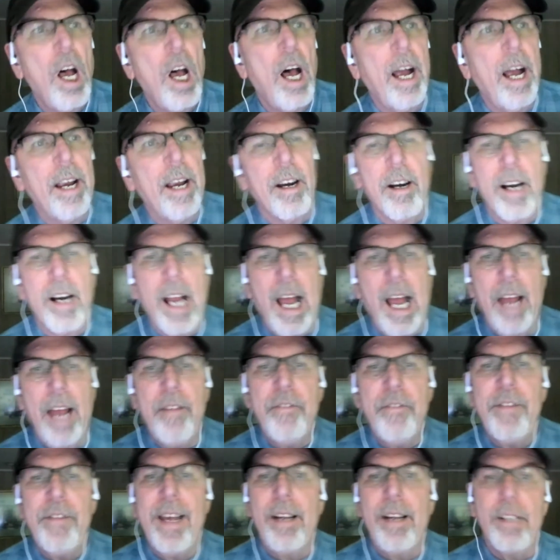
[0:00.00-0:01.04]
hire
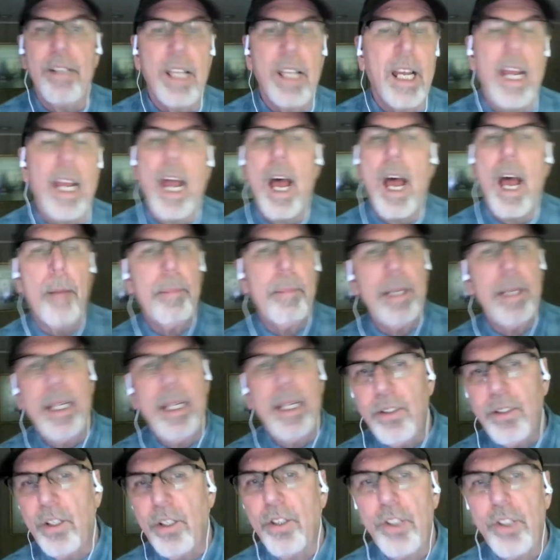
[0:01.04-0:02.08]
i found that
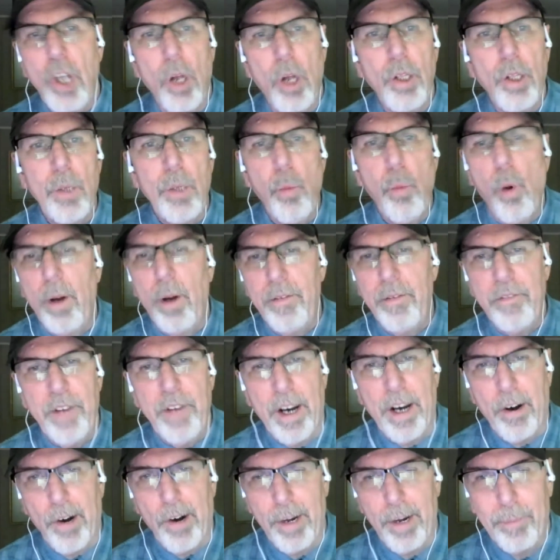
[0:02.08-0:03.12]
competence is only one
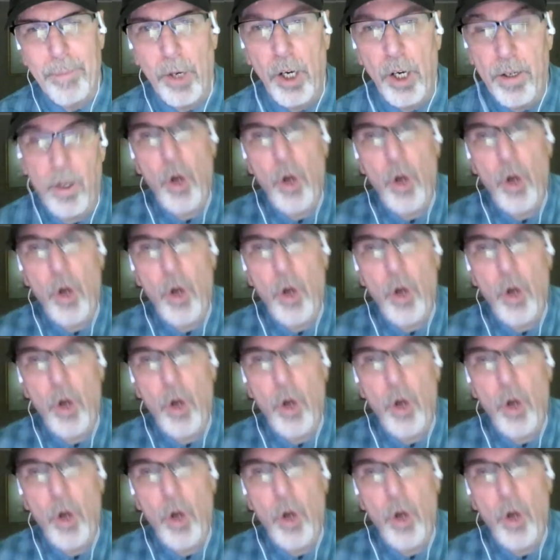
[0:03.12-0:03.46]
variable